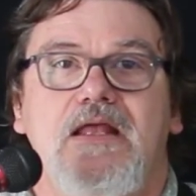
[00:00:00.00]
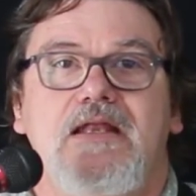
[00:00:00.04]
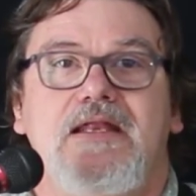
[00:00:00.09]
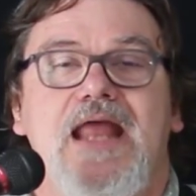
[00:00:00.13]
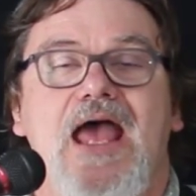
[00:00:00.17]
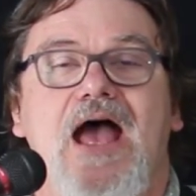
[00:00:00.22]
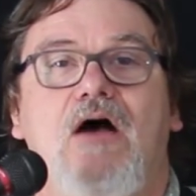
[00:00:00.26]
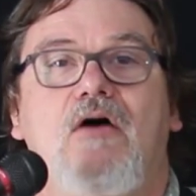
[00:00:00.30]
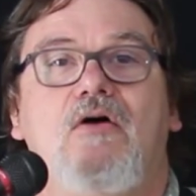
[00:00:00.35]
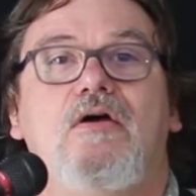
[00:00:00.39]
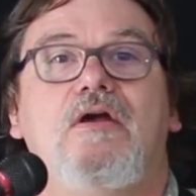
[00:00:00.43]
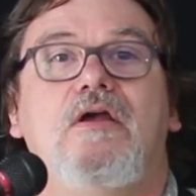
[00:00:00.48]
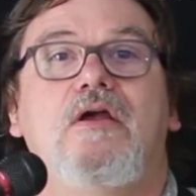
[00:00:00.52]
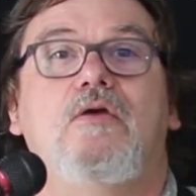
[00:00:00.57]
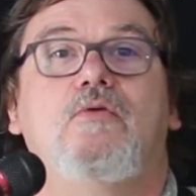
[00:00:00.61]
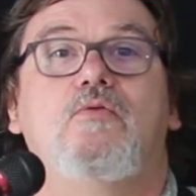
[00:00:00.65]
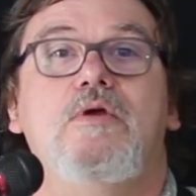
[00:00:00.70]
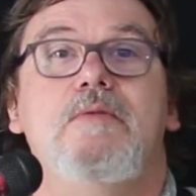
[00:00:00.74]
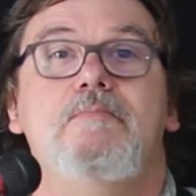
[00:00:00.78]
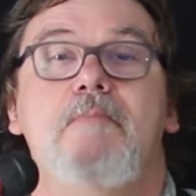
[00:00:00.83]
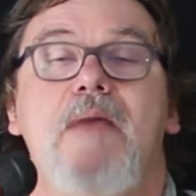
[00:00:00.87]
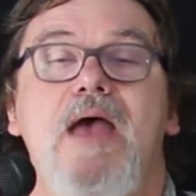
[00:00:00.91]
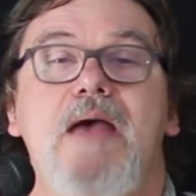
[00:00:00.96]
Now,
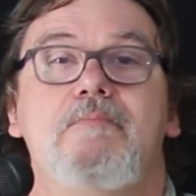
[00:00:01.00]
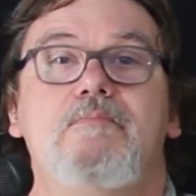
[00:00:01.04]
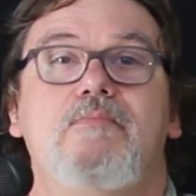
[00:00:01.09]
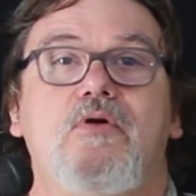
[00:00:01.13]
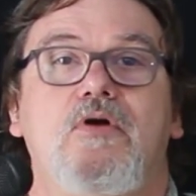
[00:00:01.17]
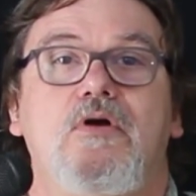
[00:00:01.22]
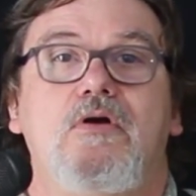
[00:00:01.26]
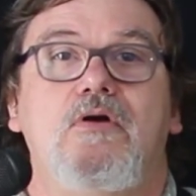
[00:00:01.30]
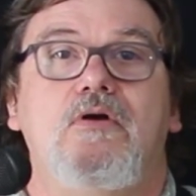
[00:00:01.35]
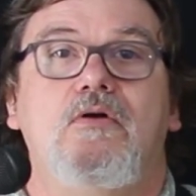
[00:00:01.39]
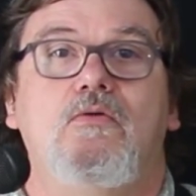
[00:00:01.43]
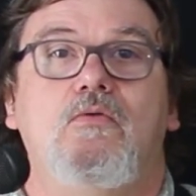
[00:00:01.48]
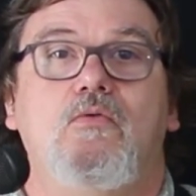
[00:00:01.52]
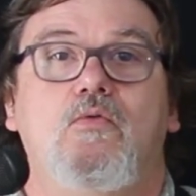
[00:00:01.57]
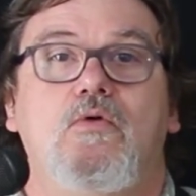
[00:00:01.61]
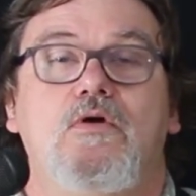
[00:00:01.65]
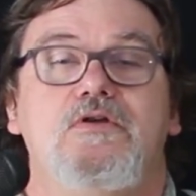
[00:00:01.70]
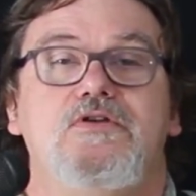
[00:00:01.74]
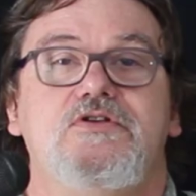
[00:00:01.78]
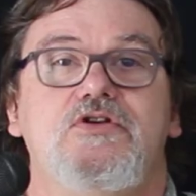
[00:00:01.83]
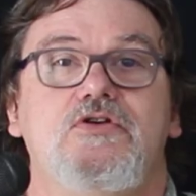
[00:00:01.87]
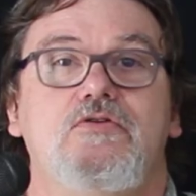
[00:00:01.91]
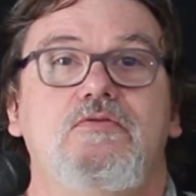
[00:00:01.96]
remember,
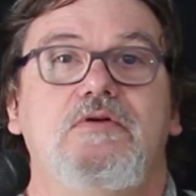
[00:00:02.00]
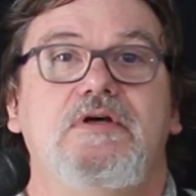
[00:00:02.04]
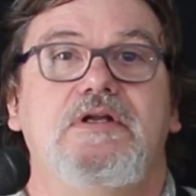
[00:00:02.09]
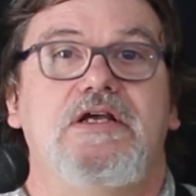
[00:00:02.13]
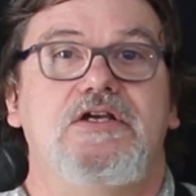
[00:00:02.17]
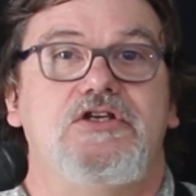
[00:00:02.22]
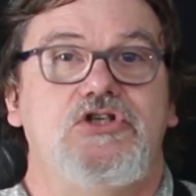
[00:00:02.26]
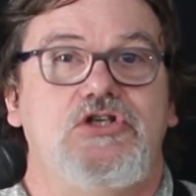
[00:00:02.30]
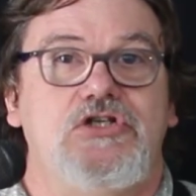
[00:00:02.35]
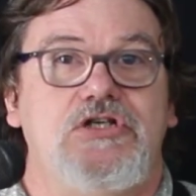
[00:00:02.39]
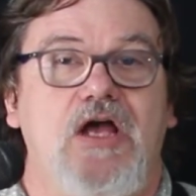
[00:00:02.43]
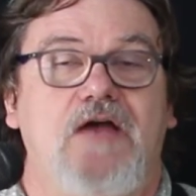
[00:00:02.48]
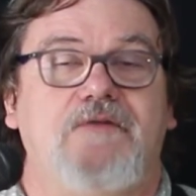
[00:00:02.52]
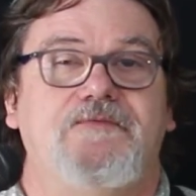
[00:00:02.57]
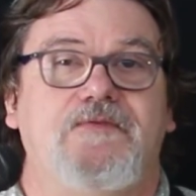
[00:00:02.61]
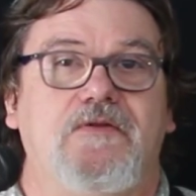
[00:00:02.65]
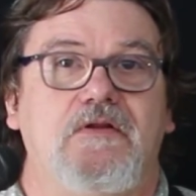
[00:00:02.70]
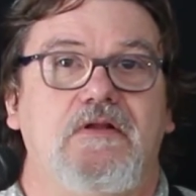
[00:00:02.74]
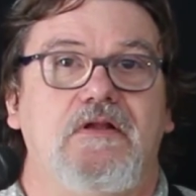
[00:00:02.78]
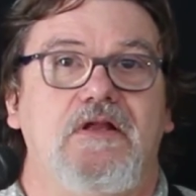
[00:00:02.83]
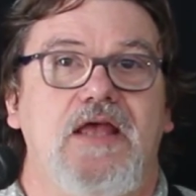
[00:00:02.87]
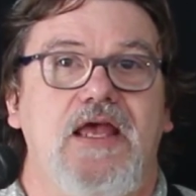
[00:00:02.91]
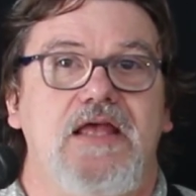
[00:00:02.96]
we're doing a
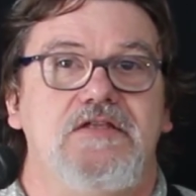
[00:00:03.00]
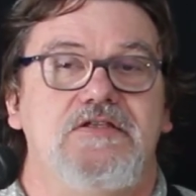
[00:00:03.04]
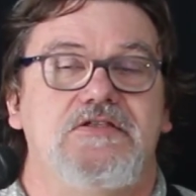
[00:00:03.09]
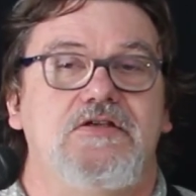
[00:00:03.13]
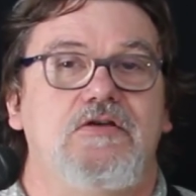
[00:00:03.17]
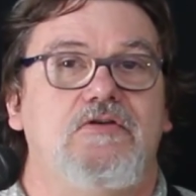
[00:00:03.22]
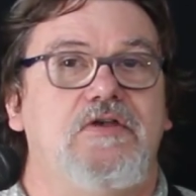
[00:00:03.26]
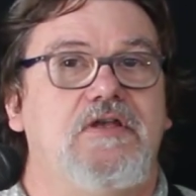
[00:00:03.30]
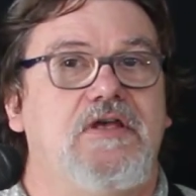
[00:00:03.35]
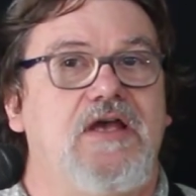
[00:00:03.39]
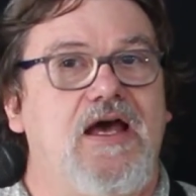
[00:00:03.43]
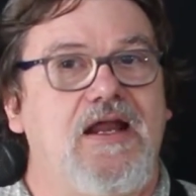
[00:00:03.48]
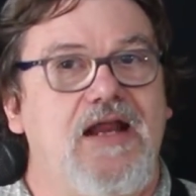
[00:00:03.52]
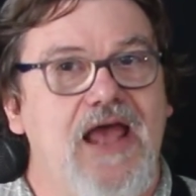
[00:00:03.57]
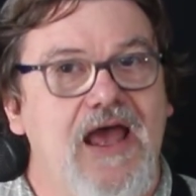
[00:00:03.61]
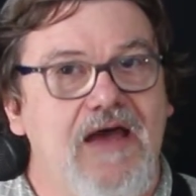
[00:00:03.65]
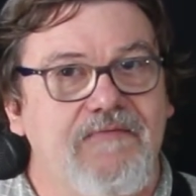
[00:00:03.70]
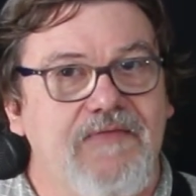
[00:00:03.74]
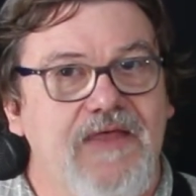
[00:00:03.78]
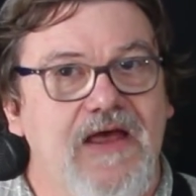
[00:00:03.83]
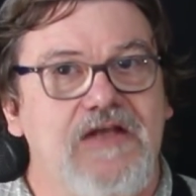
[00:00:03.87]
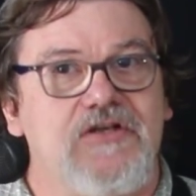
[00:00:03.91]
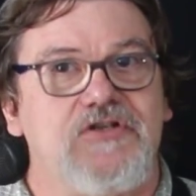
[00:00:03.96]
shuffle, and so you got to
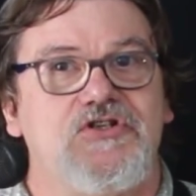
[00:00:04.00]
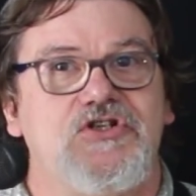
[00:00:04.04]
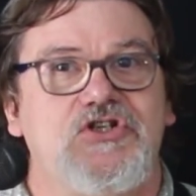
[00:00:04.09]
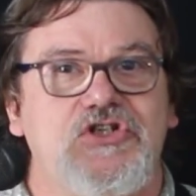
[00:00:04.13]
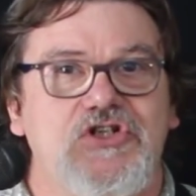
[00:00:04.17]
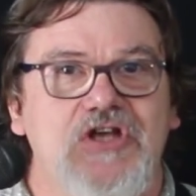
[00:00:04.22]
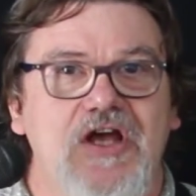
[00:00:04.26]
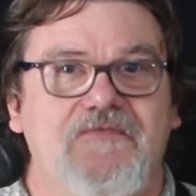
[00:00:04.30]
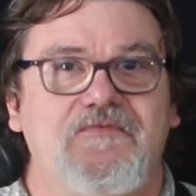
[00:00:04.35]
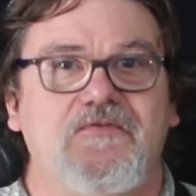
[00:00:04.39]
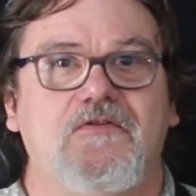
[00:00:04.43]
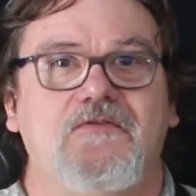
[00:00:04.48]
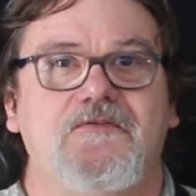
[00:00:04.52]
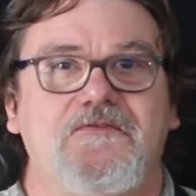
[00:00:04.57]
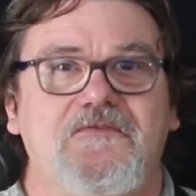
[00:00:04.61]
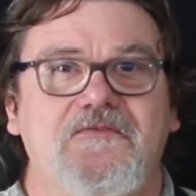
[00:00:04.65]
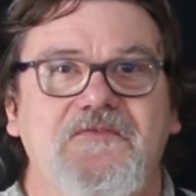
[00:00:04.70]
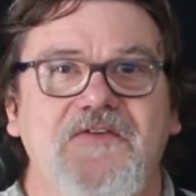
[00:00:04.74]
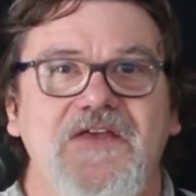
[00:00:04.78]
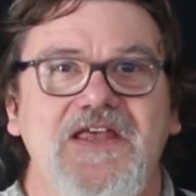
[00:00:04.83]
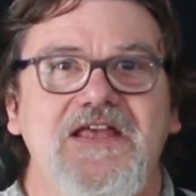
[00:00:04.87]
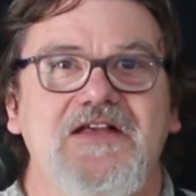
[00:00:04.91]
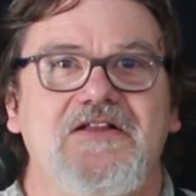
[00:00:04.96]
have that shuffle
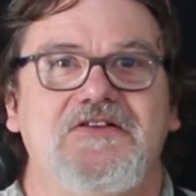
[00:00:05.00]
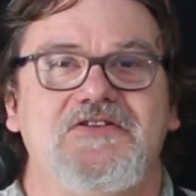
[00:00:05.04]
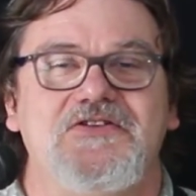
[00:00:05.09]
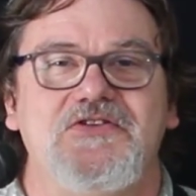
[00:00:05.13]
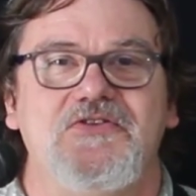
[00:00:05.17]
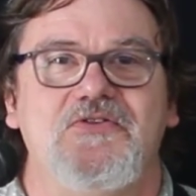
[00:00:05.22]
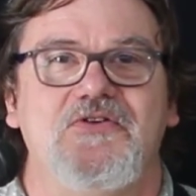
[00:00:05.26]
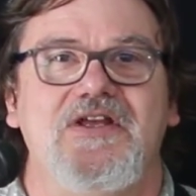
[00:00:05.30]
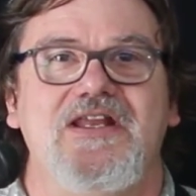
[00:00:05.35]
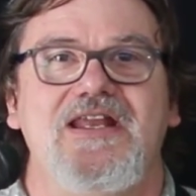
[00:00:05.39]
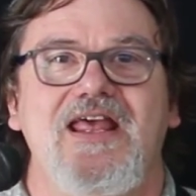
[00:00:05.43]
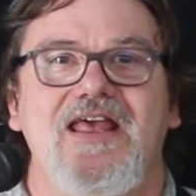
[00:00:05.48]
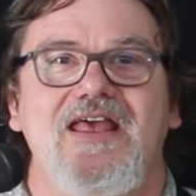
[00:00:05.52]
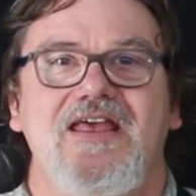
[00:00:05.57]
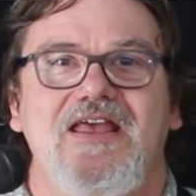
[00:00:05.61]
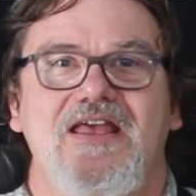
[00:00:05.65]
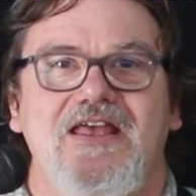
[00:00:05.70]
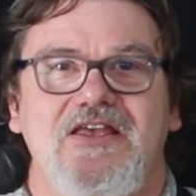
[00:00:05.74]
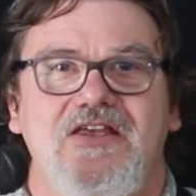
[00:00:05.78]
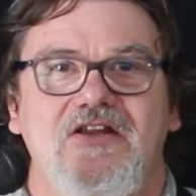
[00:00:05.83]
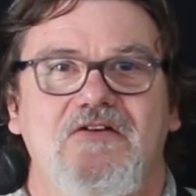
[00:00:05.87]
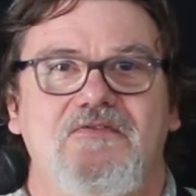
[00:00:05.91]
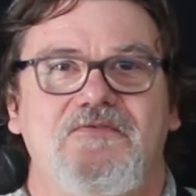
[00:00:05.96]
feel to it,
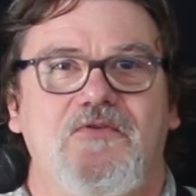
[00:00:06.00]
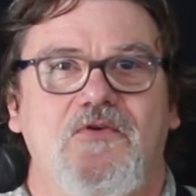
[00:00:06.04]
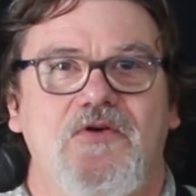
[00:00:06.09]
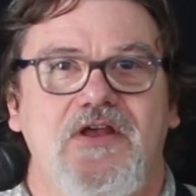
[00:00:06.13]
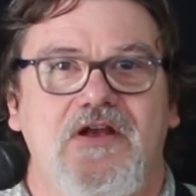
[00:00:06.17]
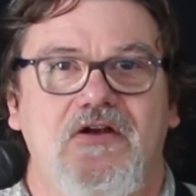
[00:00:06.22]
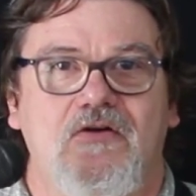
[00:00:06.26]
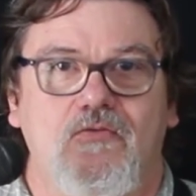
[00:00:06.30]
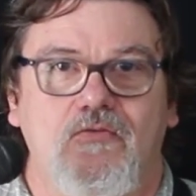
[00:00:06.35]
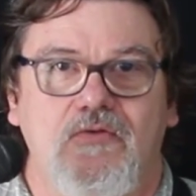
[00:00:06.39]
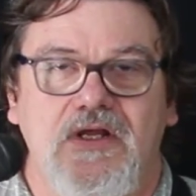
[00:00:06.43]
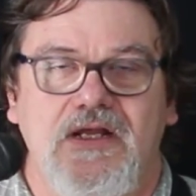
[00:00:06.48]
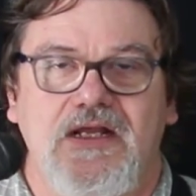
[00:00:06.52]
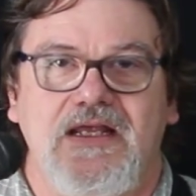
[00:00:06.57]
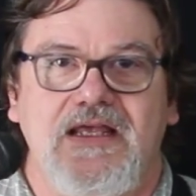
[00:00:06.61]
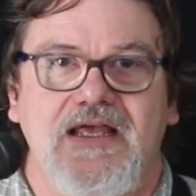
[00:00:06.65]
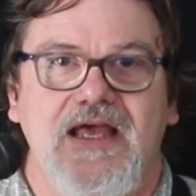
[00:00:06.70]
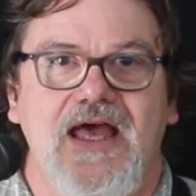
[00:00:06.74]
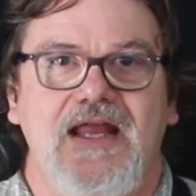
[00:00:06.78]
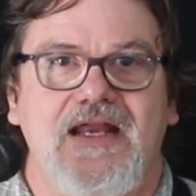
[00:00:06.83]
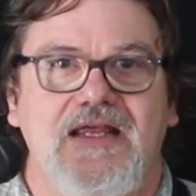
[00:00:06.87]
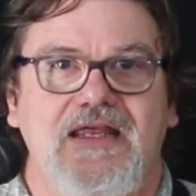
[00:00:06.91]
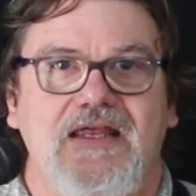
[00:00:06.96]
for you to really
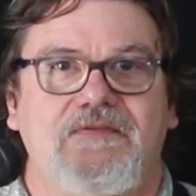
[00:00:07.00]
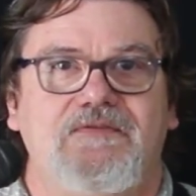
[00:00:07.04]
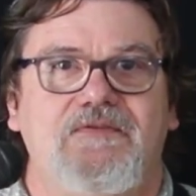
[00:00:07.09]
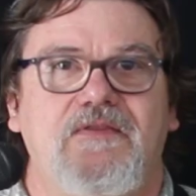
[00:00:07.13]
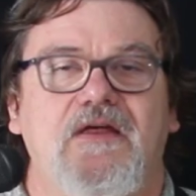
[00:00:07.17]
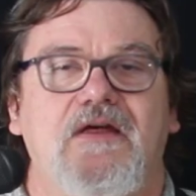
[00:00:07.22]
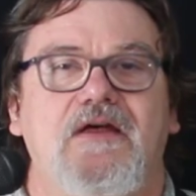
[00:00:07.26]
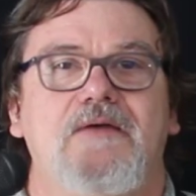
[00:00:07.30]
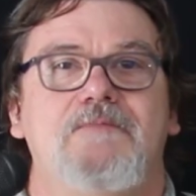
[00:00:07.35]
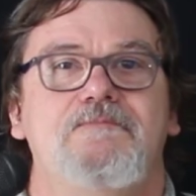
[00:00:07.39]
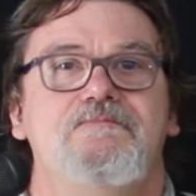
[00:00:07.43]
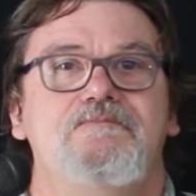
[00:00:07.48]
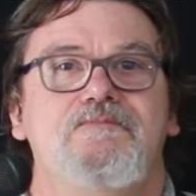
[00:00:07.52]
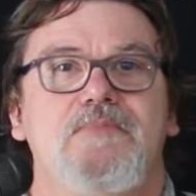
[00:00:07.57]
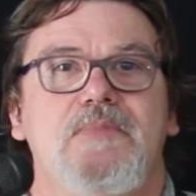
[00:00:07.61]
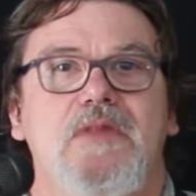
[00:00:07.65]
kind of get the,